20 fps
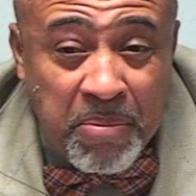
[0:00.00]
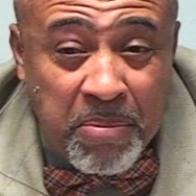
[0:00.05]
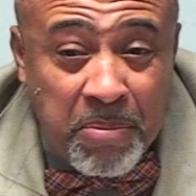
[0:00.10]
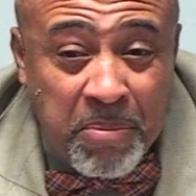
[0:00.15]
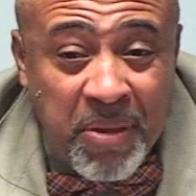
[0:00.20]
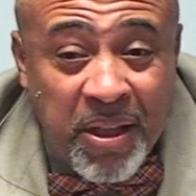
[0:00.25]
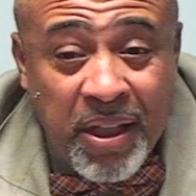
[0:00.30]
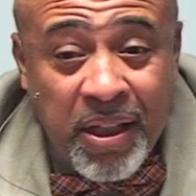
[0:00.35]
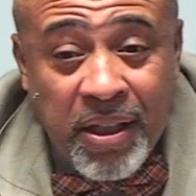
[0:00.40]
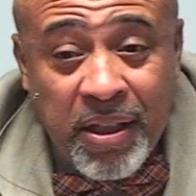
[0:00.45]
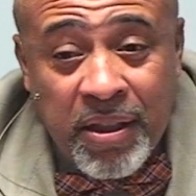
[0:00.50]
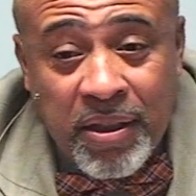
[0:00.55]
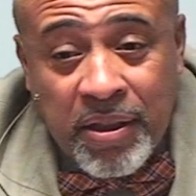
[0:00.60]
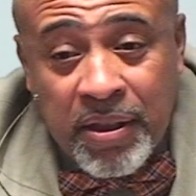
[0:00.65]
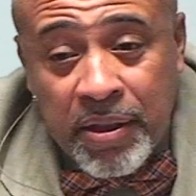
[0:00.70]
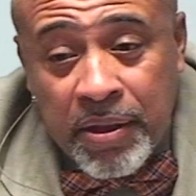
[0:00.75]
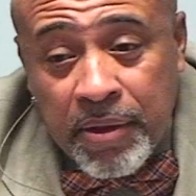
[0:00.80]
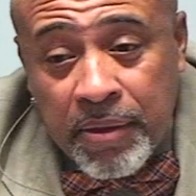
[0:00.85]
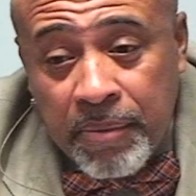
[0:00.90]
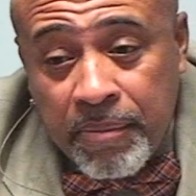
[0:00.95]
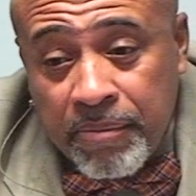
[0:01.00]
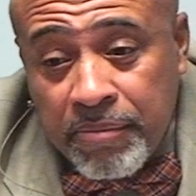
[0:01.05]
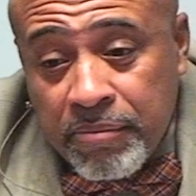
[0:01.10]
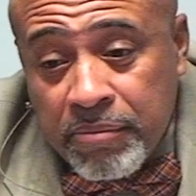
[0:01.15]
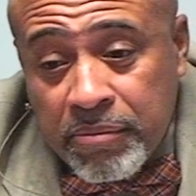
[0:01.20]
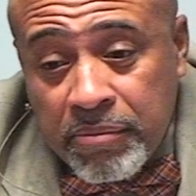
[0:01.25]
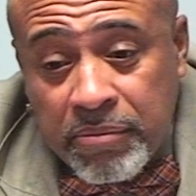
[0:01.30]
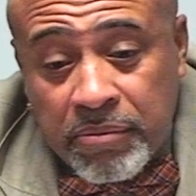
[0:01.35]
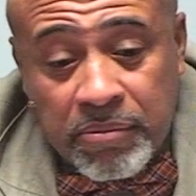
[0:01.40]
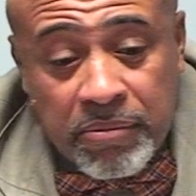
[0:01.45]
make
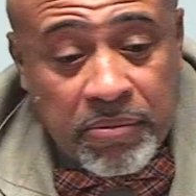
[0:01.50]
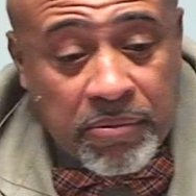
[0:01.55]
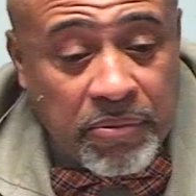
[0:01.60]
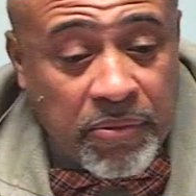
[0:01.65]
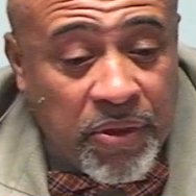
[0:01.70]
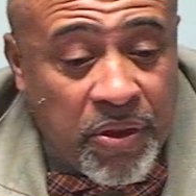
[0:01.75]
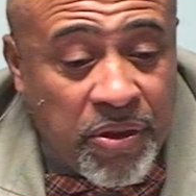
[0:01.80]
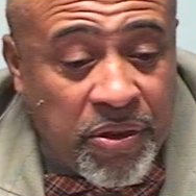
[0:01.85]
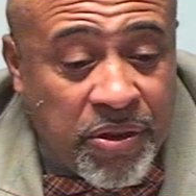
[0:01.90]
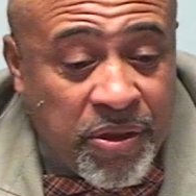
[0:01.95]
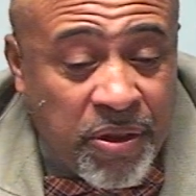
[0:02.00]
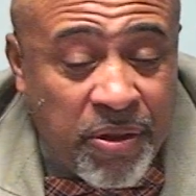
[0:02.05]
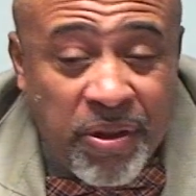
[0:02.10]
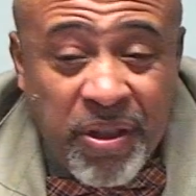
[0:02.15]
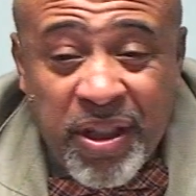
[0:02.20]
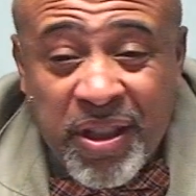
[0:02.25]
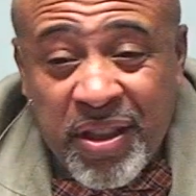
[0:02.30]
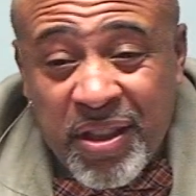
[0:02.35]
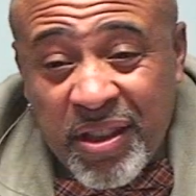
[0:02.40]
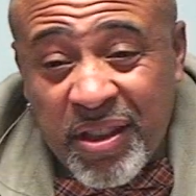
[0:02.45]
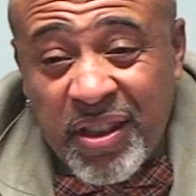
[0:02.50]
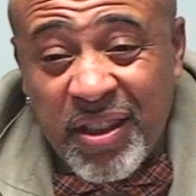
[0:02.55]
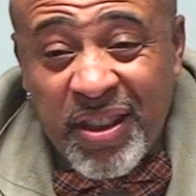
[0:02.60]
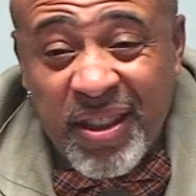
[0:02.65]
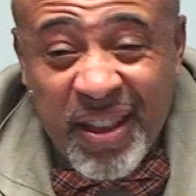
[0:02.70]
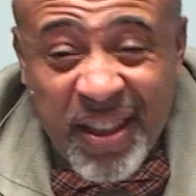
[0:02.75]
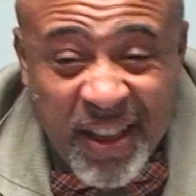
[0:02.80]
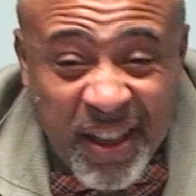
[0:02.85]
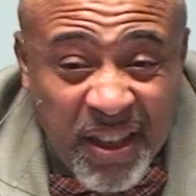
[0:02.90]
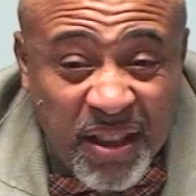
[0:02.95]
30
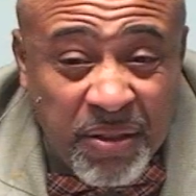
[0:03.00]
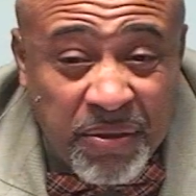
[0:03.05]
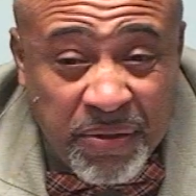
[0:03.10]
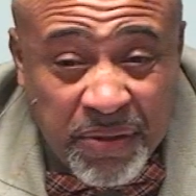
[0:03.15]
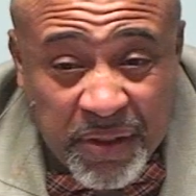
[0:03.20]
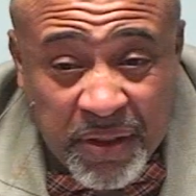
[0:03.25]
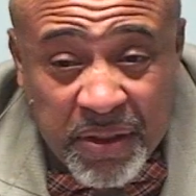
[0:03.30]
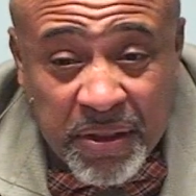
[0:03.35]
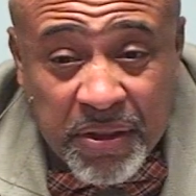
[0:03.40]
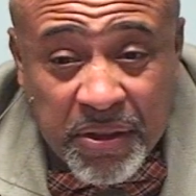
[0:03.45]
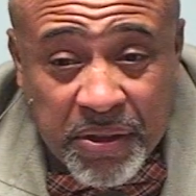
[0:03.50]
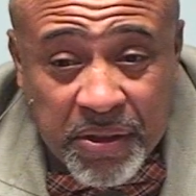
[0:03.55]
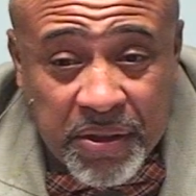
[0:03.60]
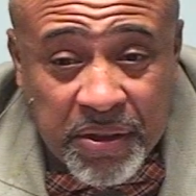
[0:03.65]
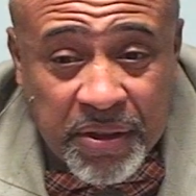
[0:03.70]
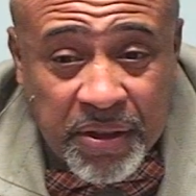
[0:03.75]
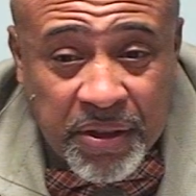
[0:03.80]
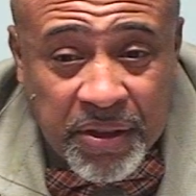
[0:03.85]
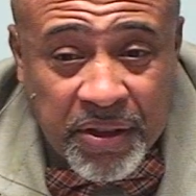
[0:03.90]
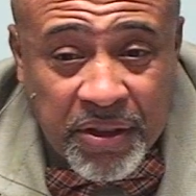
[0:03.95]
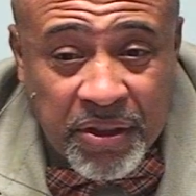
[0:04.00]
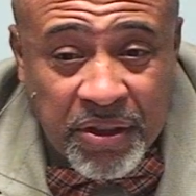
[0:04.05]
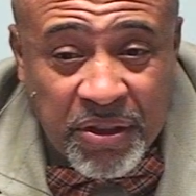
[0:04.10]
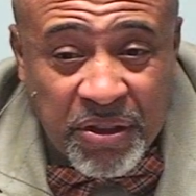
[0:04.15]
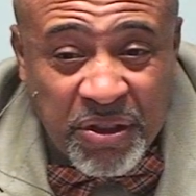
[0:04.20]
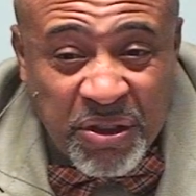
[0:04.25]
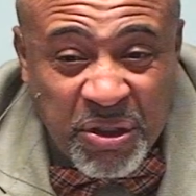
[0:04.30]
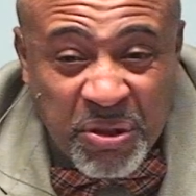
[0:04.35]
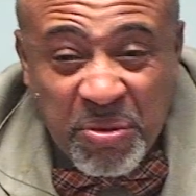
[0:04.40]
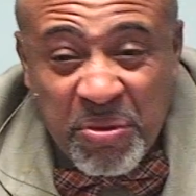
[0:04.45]
ton elephants
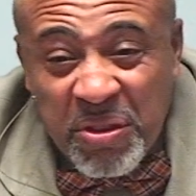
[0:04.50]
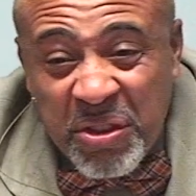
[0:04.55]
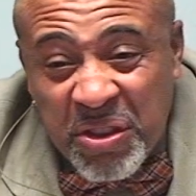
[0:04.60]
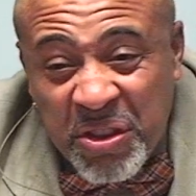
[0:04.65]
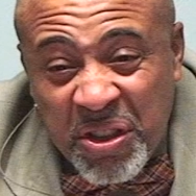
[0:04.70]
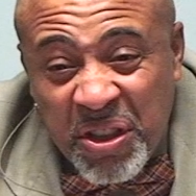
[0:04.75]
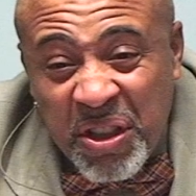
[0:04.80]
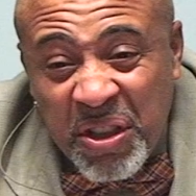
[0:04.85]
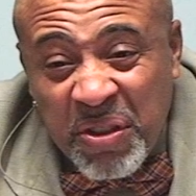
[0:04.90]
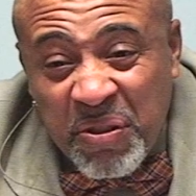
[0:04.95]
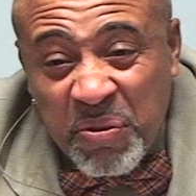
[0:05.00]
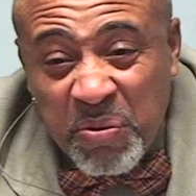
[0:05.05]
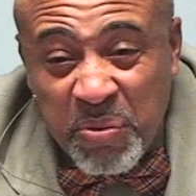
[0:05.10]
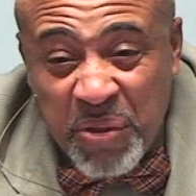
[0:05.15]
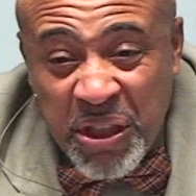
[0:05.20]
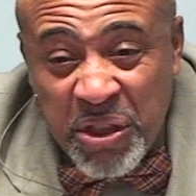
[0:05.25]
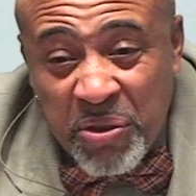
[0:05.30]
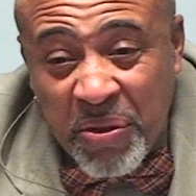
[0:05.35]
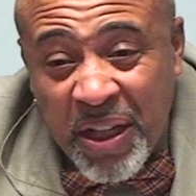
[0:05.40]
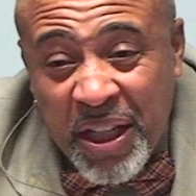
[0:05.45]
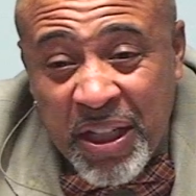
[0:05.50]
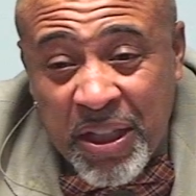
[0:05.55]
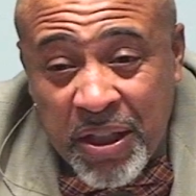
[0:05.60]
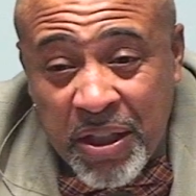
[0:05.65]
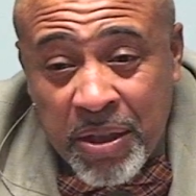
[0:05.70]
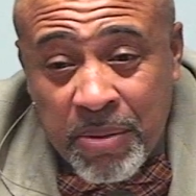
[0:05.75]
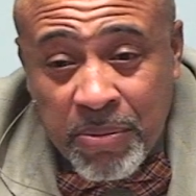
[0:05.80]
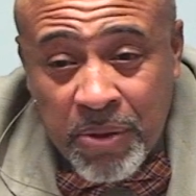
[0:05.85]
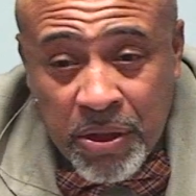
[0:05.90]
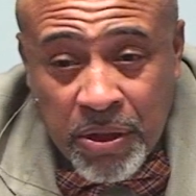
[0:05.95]
do the stuff we train
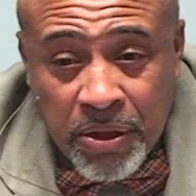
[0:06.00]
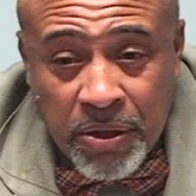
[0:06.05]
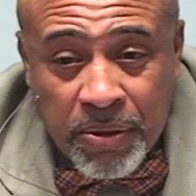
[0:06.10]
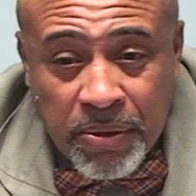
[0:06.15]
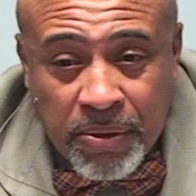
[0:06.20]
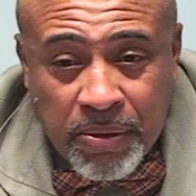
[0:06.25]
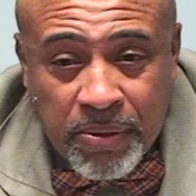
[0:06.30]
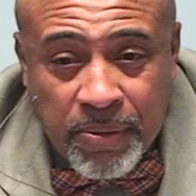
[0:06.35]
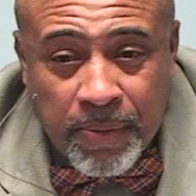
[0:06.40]
them to do.